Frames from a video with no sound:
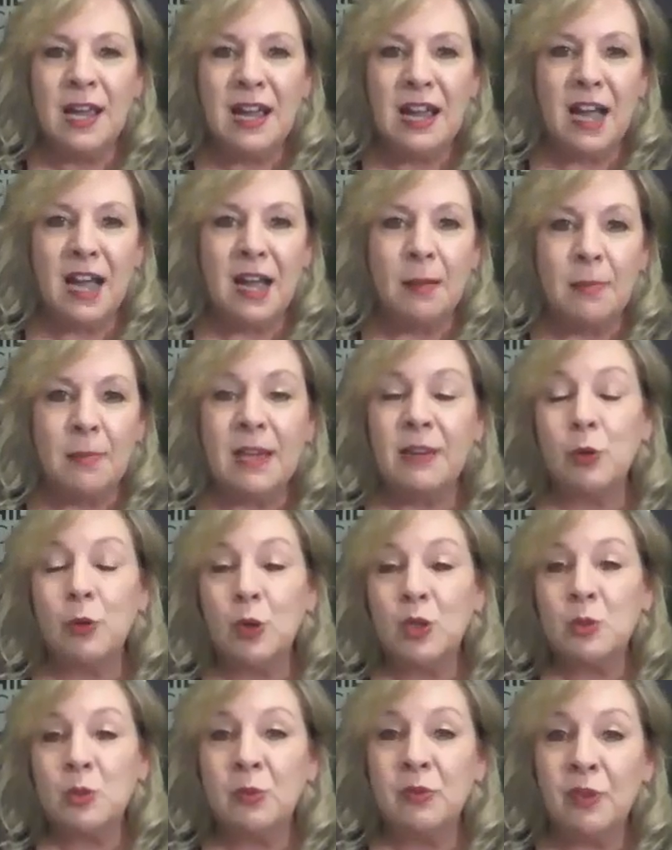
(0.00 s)
And of
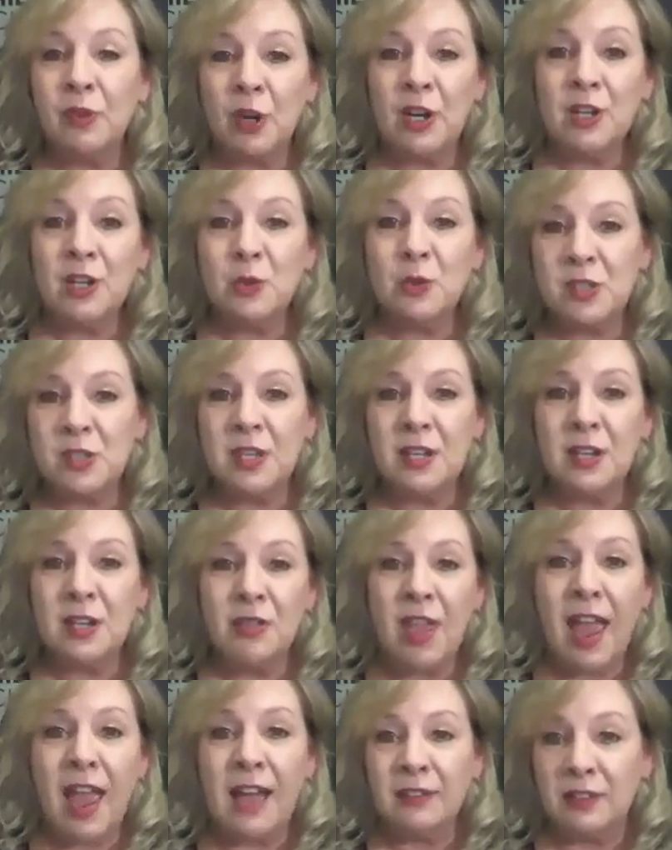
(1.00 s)
course, we're very interested in
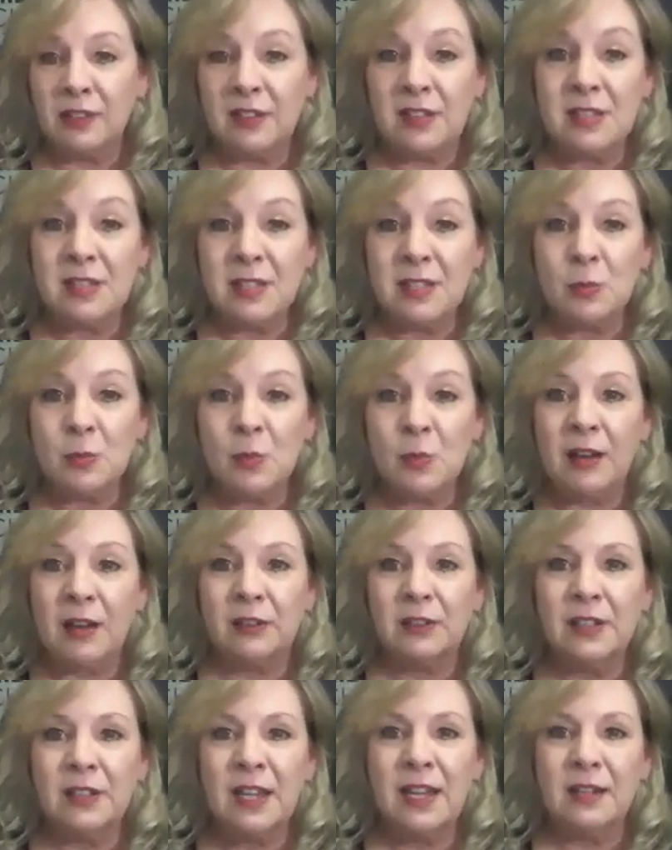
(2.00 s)
the athletes as
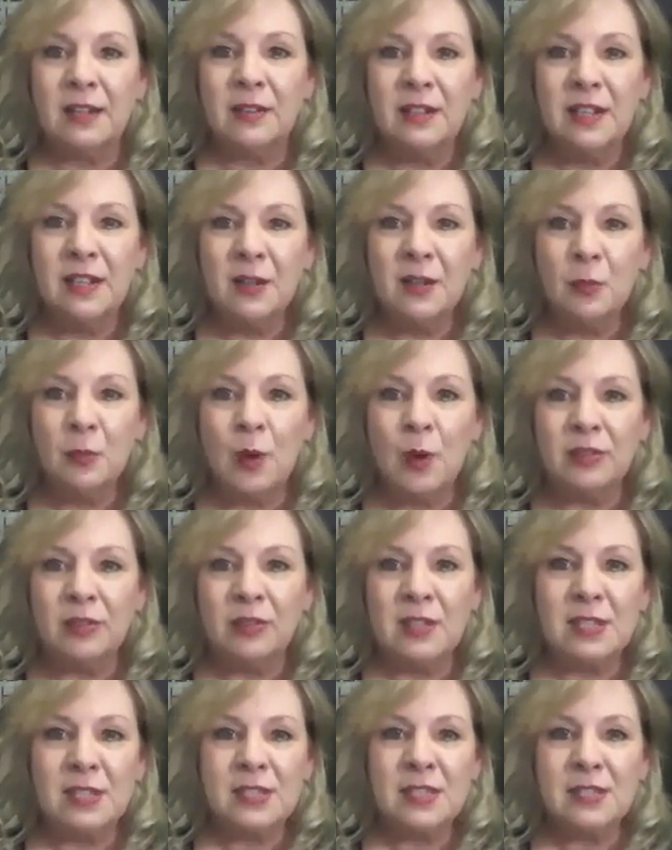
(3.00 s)
well and what
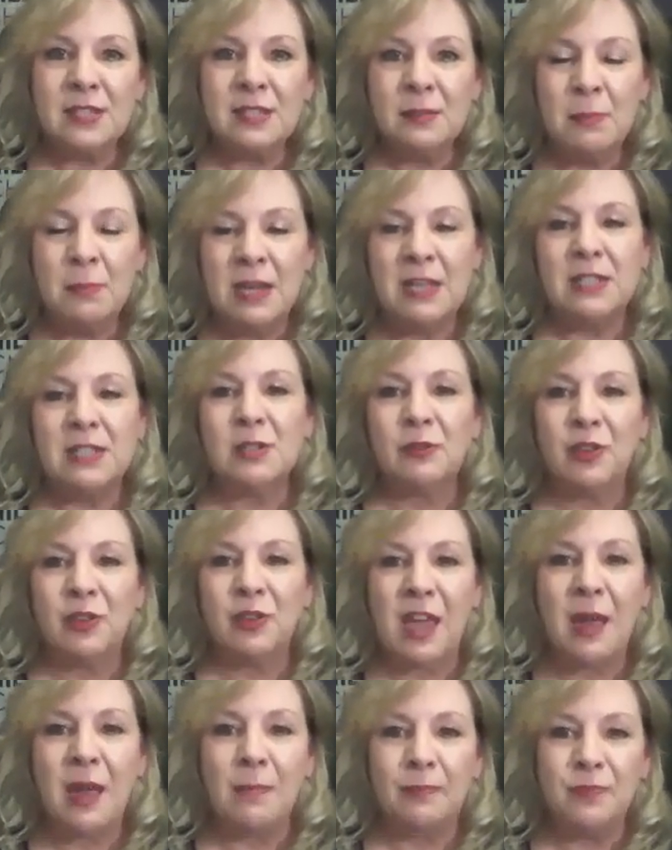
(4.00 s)
this means for
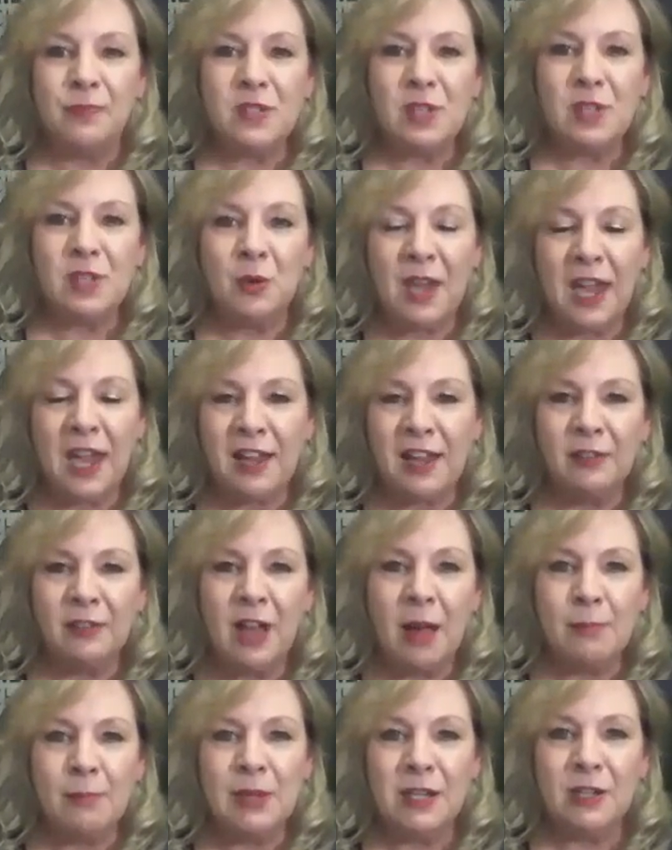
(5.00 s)
them. So
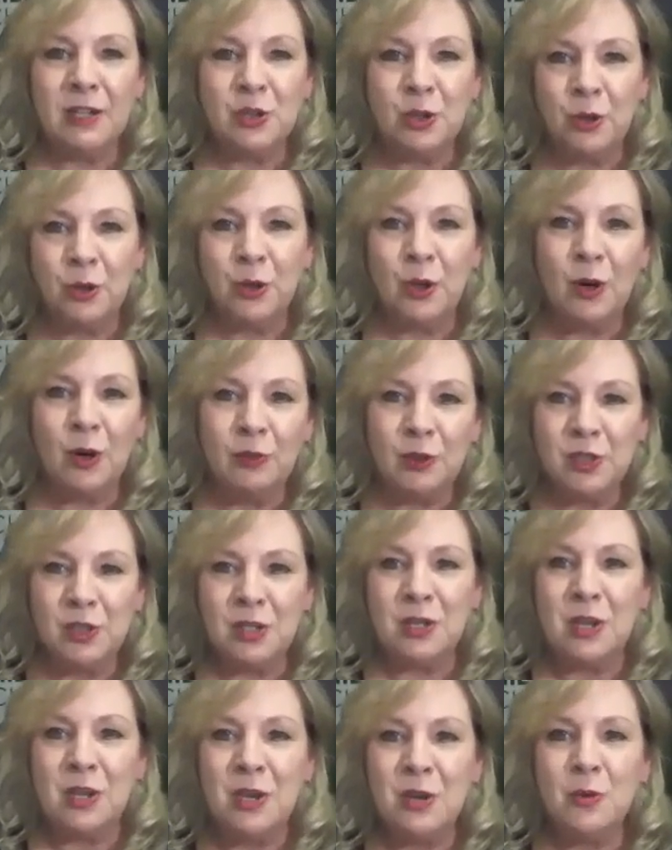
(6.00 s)
Kale, I'm going to turn it over
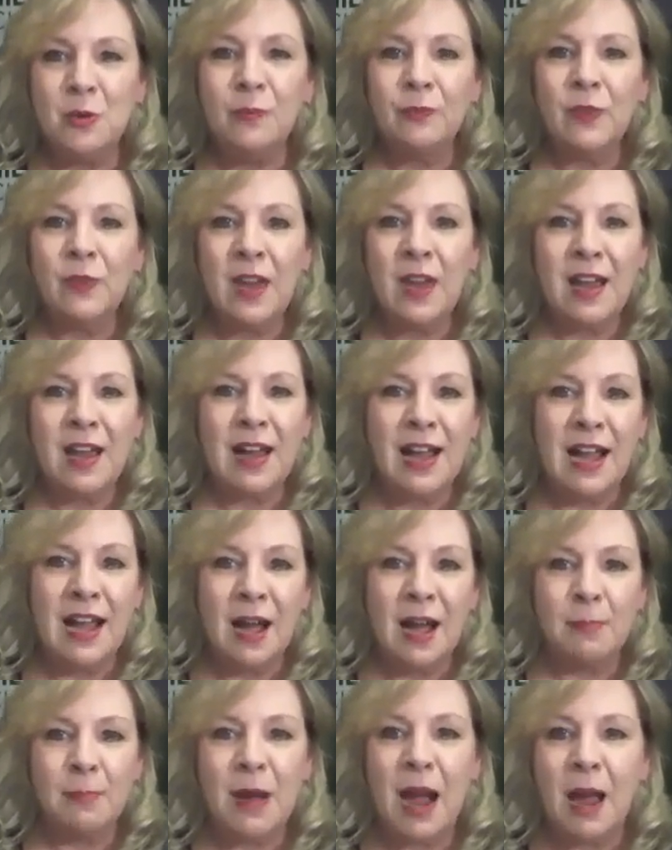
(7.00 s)
to you.
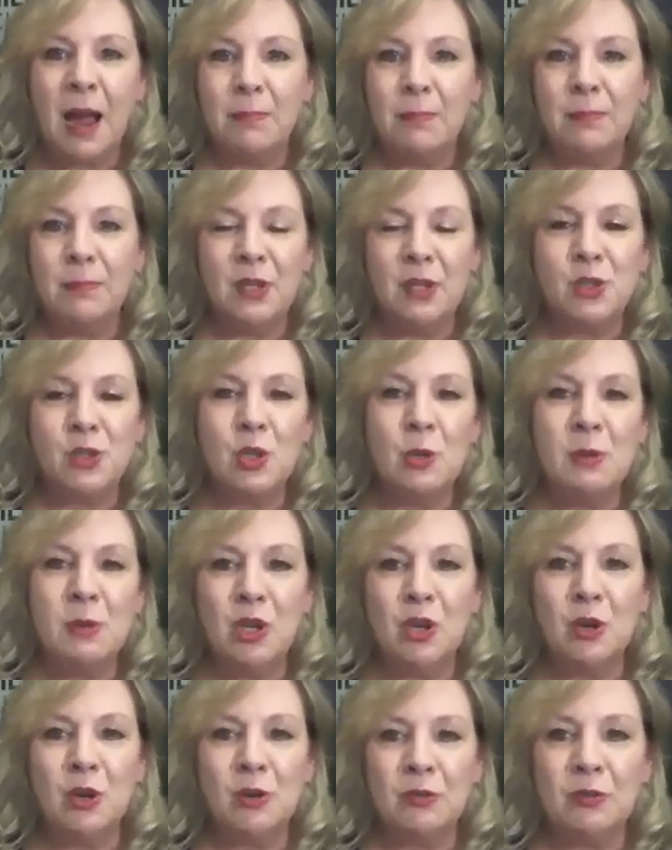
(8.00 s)
I'm
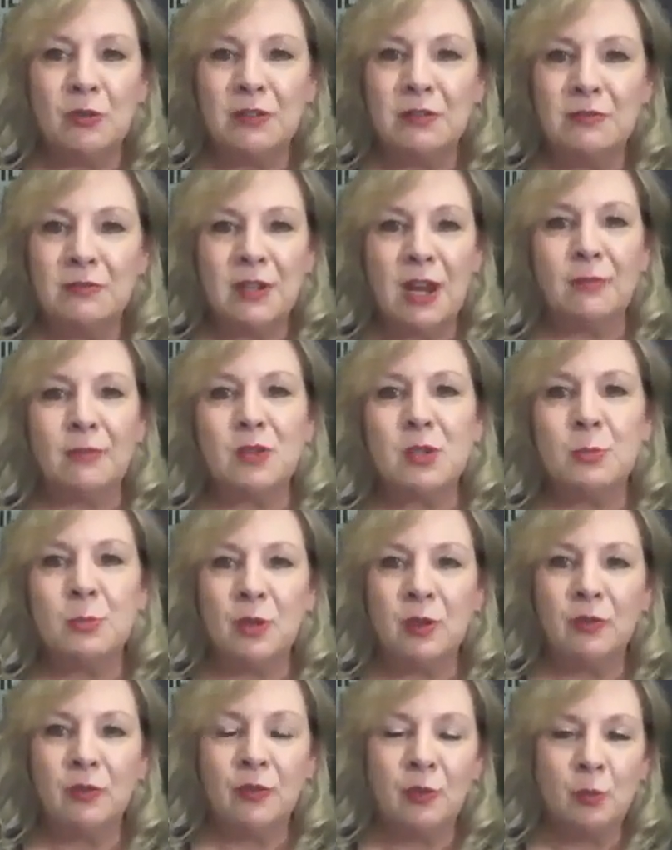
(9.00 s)
assuming you're
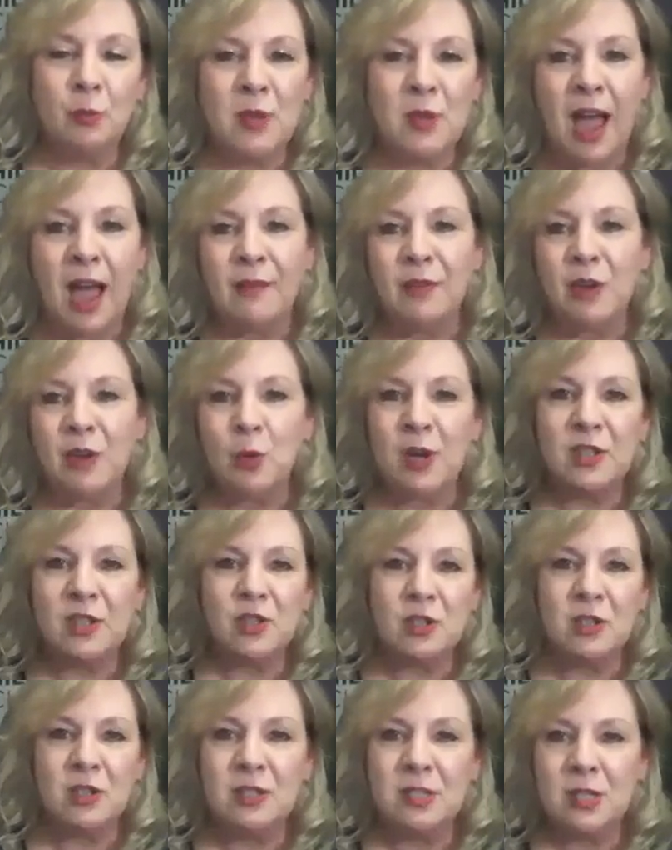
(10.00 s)
comfortable with having
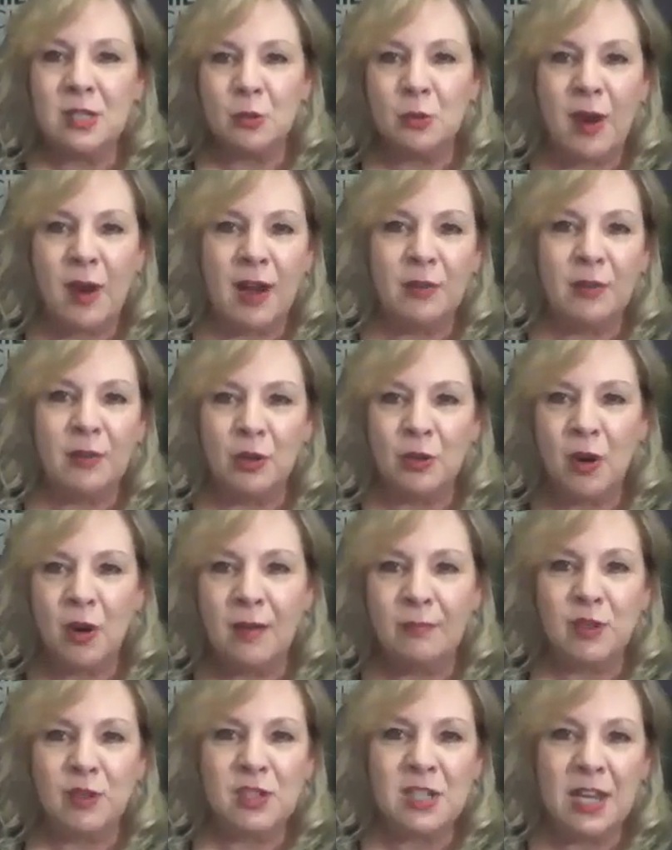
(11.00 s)
questions throughout your
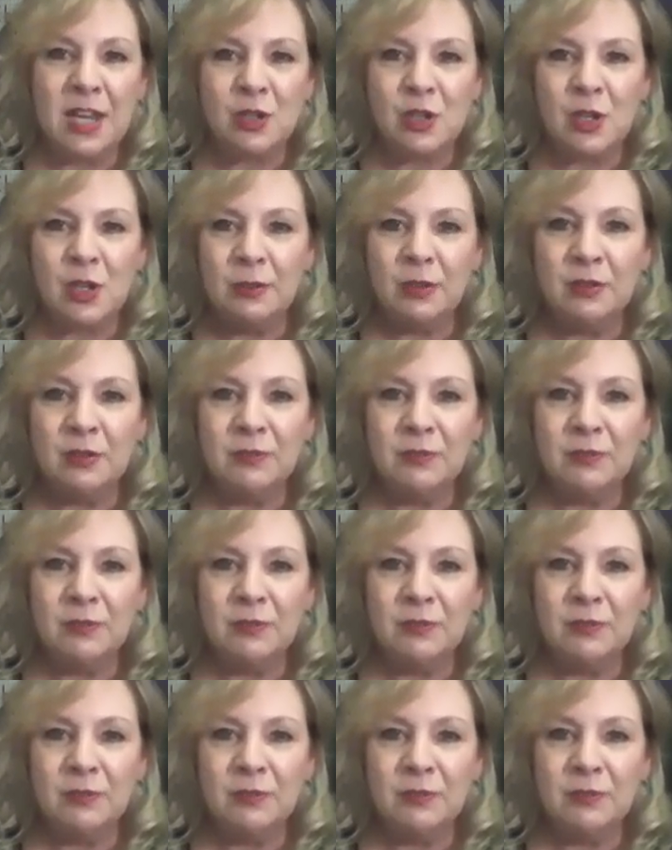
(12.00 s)
conversation.